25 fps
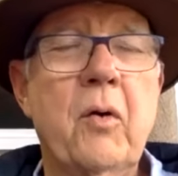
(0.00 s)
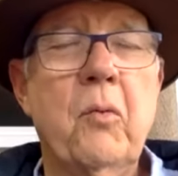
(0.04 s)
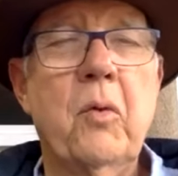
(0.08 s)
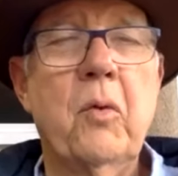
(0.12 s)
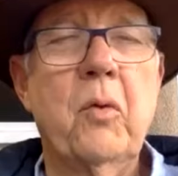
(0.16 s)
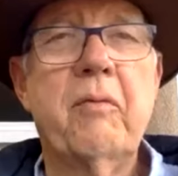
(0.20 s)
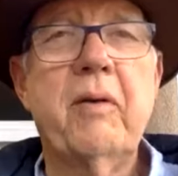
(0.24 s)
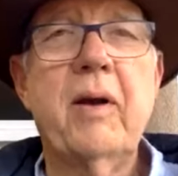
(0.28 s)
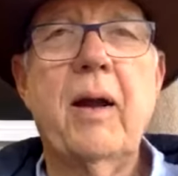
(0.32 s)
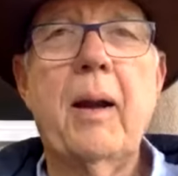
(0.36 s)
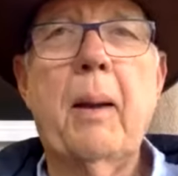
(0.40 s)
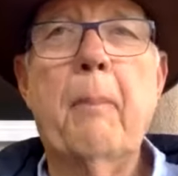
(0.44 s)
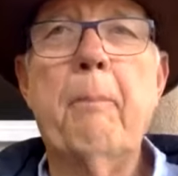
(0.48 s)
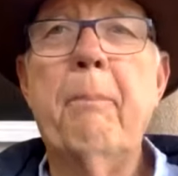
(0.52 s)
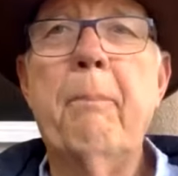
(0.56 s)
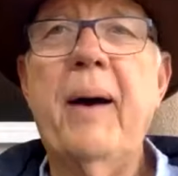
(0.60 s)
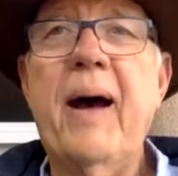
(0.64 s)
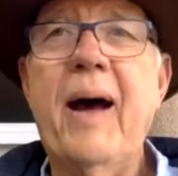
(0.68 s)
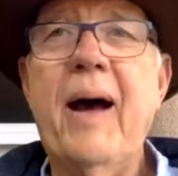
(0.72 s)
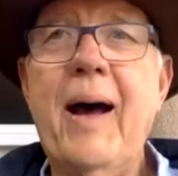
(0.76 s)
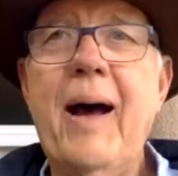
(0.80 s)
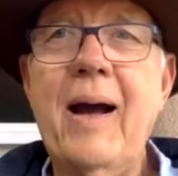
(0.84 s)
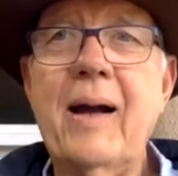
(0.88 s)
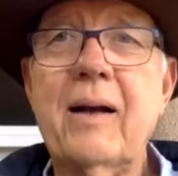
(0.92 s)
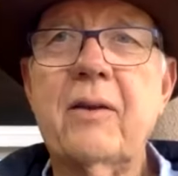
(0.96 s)
We've got a
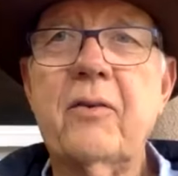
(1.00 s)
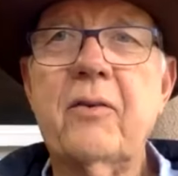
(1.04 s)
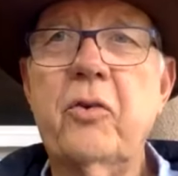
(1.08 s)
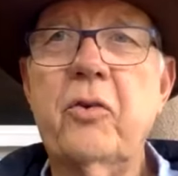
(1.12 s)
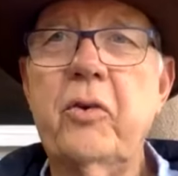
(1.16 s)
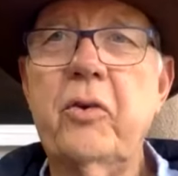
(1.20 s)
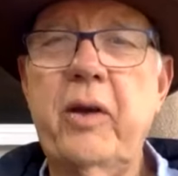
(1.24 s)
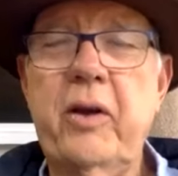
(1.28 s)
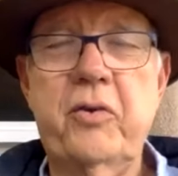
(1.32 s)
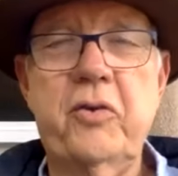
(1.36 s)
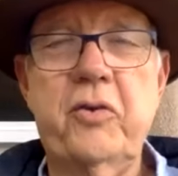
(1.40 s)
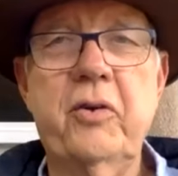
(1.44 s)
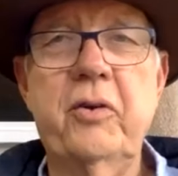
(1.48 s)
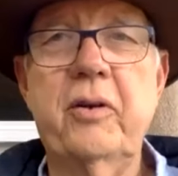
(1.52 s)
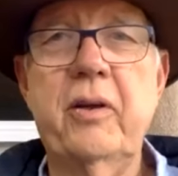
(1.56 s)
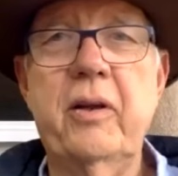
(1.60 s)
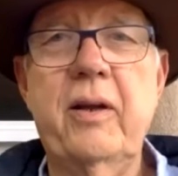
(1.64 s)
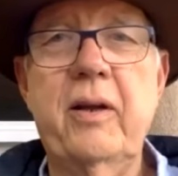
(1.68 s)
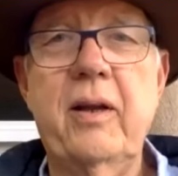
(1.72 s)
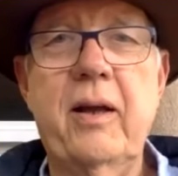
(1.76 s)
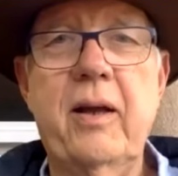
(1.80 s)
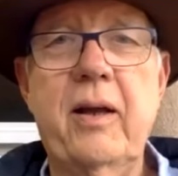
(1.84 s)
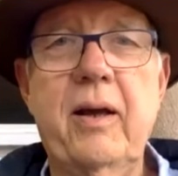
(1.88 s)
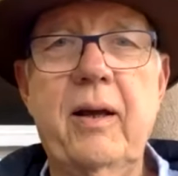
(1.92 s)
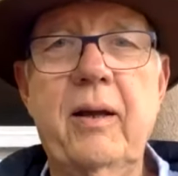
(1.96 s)
packed session
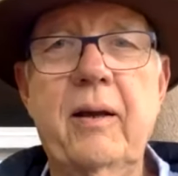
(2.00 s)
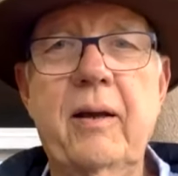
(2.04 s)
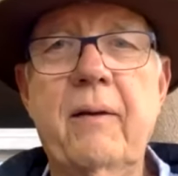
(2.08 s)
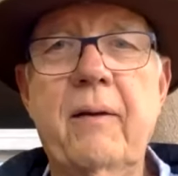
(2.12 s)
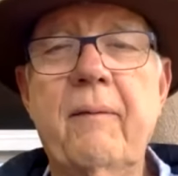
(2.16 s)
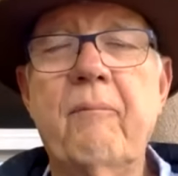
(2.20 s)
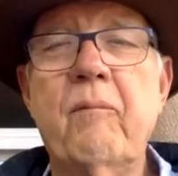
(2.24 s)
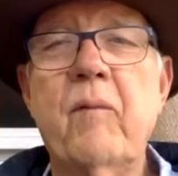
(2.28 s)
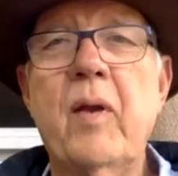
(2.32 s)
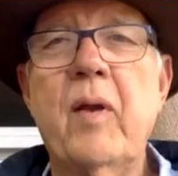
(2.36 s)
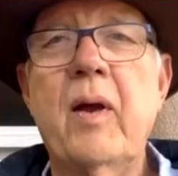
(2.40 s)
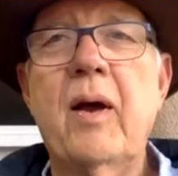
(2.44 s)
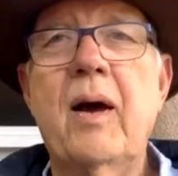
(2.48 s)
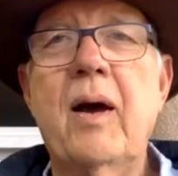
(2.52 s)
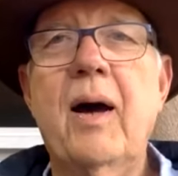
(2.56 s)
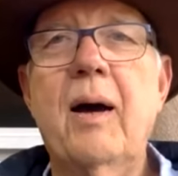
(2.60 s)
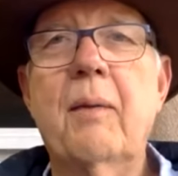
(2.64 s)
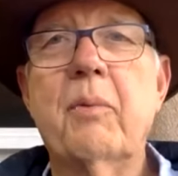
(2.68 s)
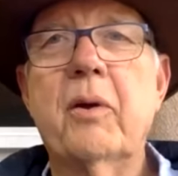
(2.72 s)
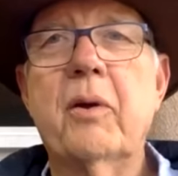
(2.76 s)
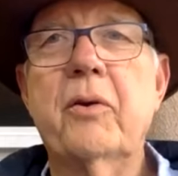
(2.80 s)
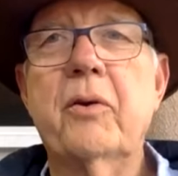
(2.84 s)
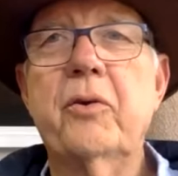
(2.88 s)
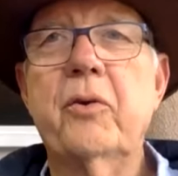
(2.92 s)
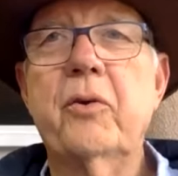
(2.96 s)
today.
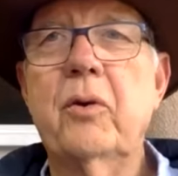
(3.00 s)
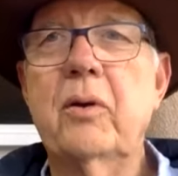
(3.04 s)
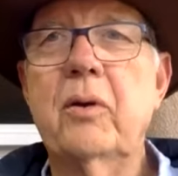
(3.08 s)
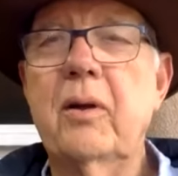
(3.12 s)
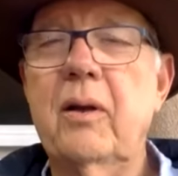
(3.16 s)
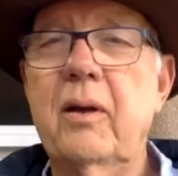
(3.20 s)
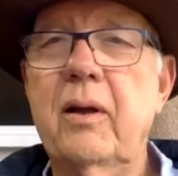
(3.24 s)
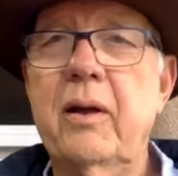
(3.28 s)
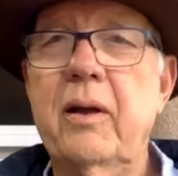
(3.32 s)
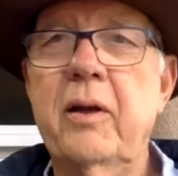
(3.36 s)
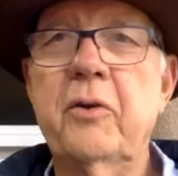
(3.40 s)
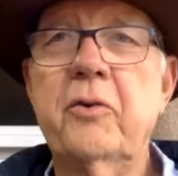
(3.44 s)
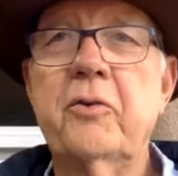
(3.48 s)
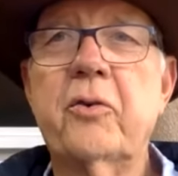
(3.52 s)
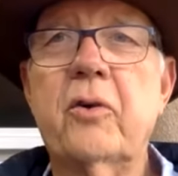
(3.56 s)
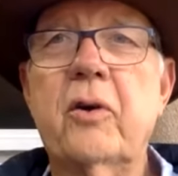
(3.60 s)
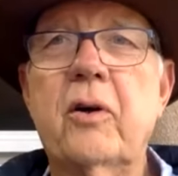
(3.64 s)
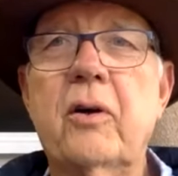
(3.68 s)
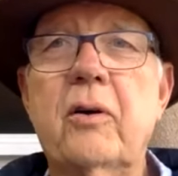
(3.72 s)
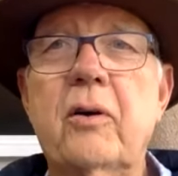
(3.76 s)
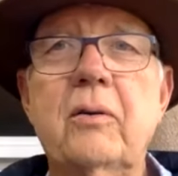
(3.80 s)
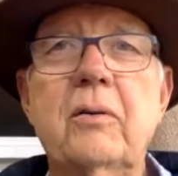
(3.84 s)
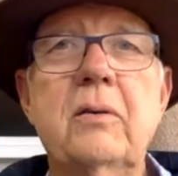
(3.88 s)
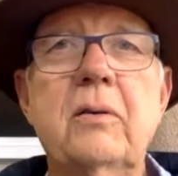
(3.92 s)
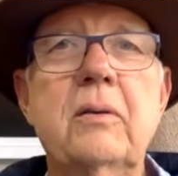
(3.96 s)
I'm going to do a little
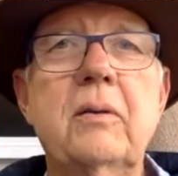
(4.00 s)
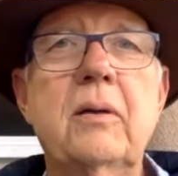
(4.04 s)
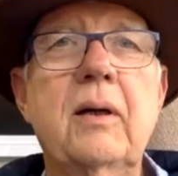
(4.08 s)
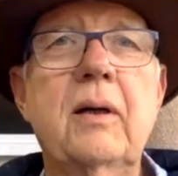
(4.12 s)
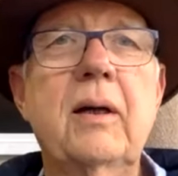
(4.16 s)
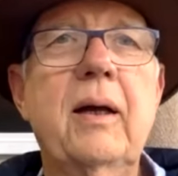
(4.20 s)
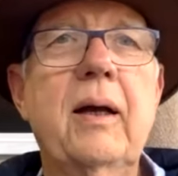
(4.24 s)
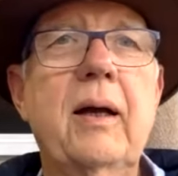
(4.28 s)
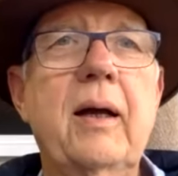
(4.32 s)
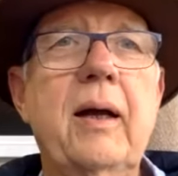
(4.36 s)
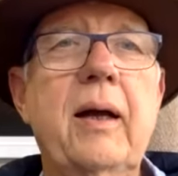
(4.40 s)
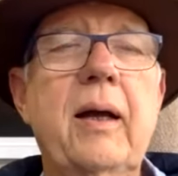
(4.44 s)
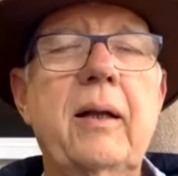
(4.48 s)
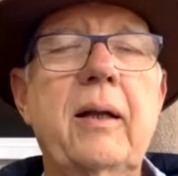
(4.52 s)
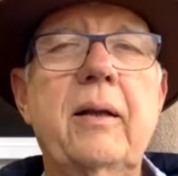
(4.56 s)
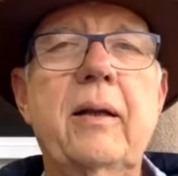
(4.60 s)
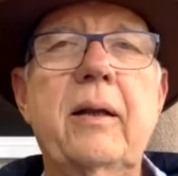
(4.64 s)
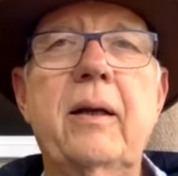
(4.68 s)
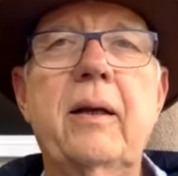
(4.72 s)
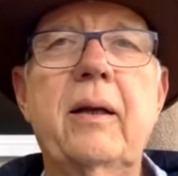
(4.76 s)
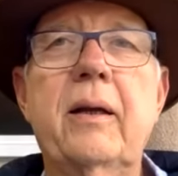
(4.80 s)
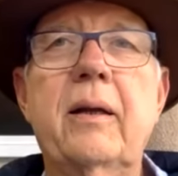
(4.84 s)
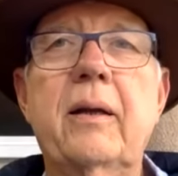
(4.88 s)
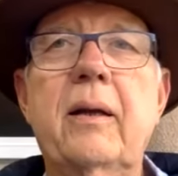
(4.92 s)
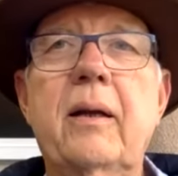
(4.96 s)
intro and
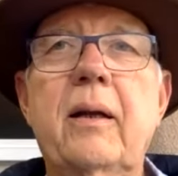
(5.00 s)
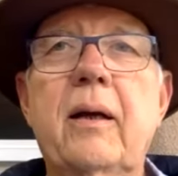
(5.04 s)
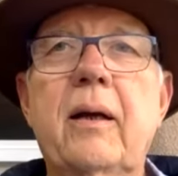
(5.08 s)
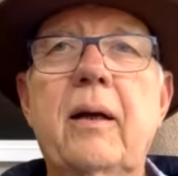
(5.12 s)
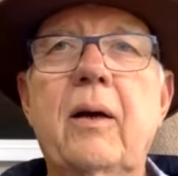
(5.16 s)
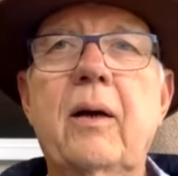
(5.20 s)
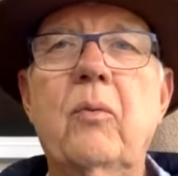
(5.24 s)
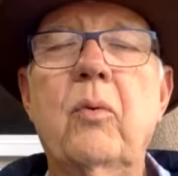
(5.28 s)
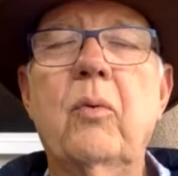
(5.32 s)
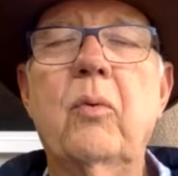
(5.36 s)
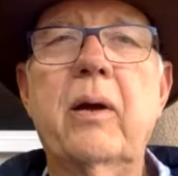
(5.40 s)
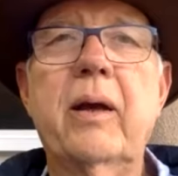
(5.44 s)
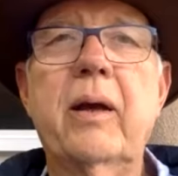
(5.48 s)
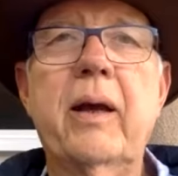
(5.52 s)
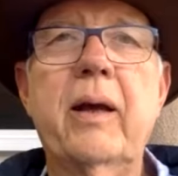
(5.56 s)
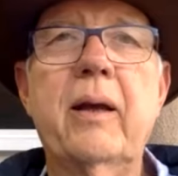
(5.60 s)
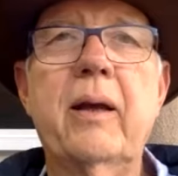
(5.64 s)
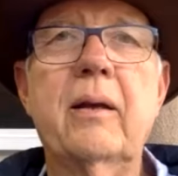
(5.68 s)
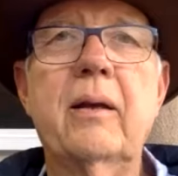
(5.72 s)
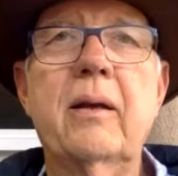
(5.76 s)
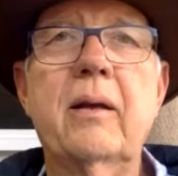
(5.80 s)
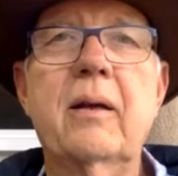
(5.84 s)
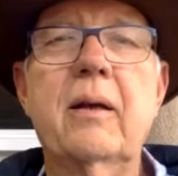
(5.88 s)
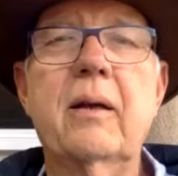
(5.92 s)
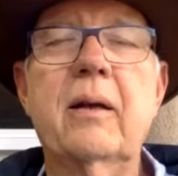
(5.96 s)
then we'll
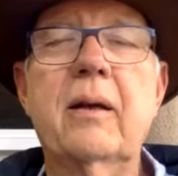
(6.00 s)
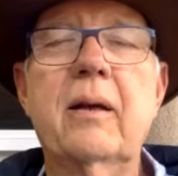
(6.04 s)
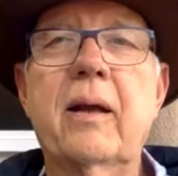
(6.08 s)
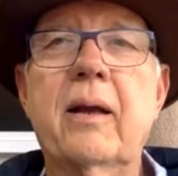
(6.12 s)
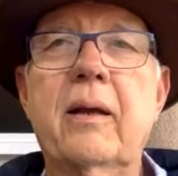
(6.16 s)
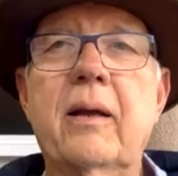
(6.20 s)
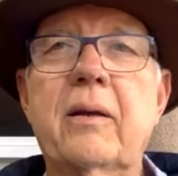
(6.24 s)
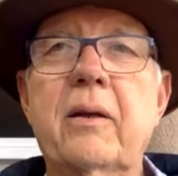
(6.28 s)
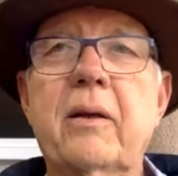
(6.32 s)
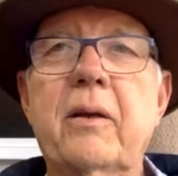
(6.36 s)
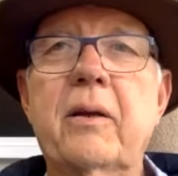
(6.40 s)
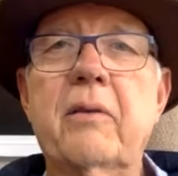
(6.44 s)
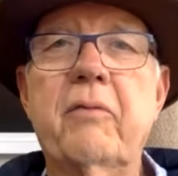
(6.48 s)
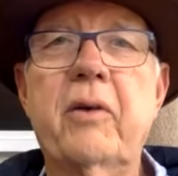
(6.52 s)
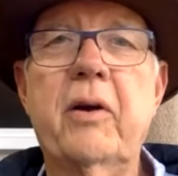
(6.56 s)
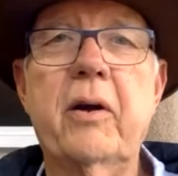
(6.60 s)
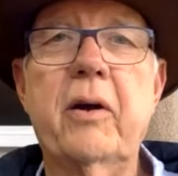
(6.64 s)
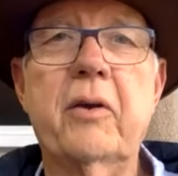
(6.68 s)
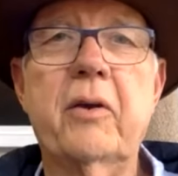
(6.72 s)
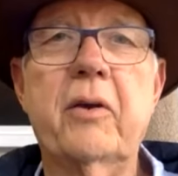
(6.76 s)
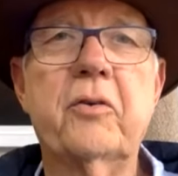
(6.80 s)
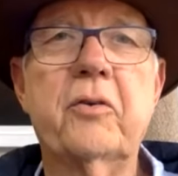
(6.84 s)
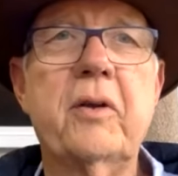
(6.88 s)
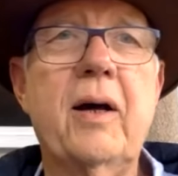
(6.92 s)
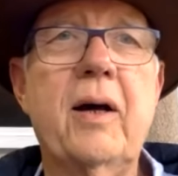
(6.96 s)
get to the
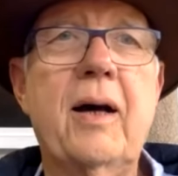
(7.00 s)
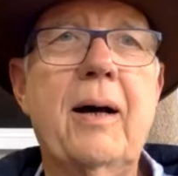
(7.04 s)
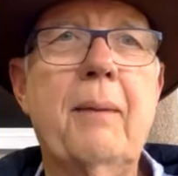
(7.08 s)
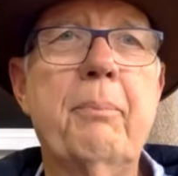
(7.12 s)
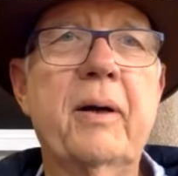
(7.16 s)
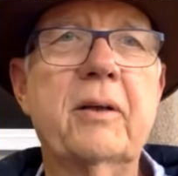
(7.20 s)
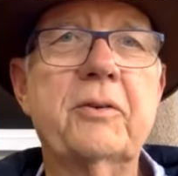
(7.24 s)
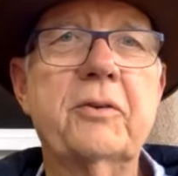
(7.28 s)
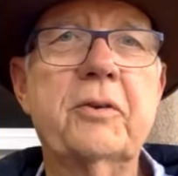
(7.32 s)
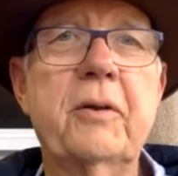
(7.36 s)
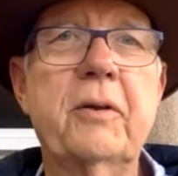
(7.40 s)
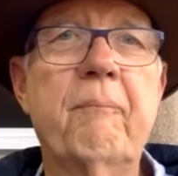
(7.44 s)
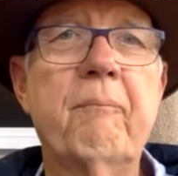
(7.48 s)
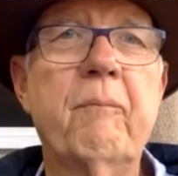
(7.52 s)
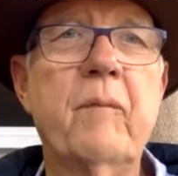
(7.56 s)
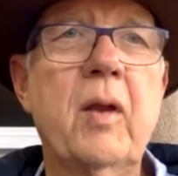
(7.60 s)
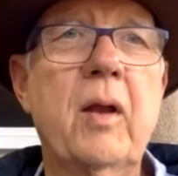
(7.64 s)
various topics.